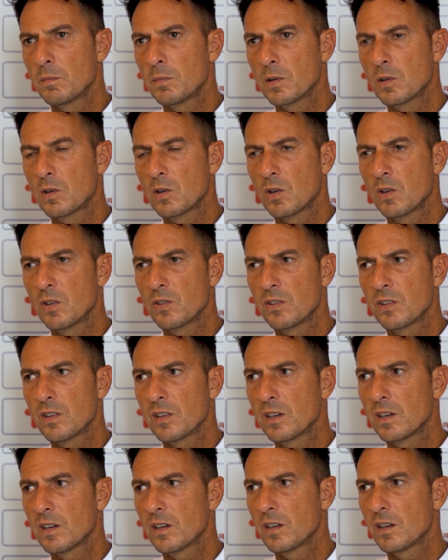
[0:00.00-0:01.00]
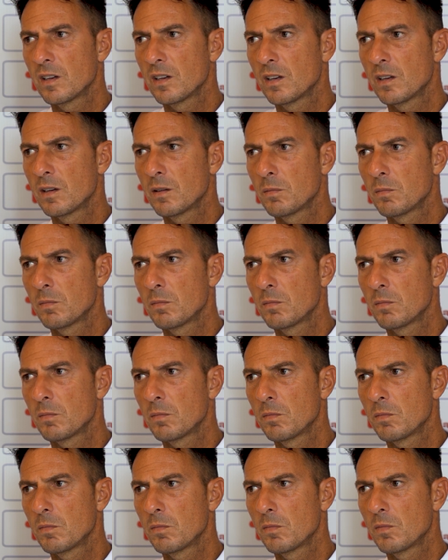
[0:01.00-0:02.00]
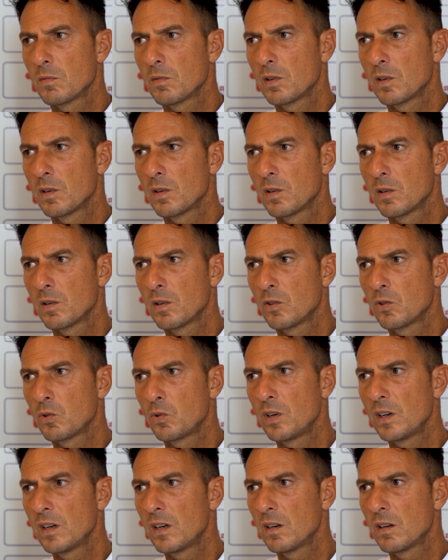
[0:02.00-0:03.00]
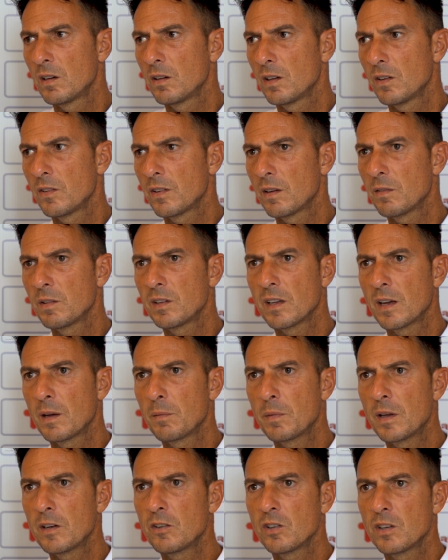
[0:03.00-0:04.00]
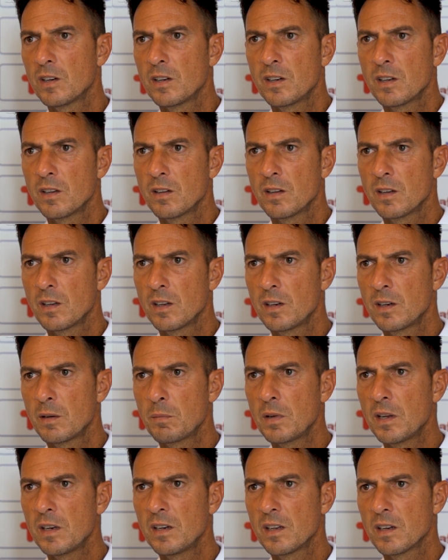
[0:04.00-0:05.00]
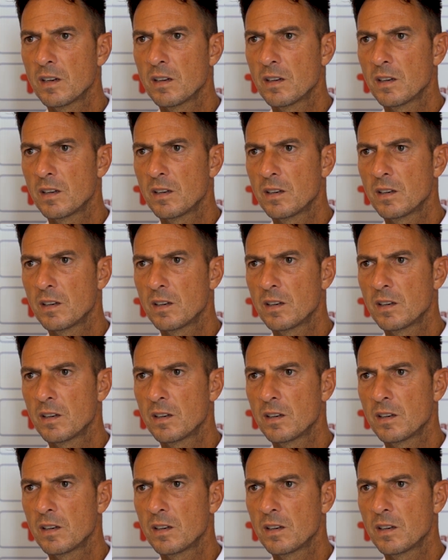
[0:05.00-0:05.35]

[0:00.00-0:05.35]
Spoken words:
because Sunil is every time mentioned in the media,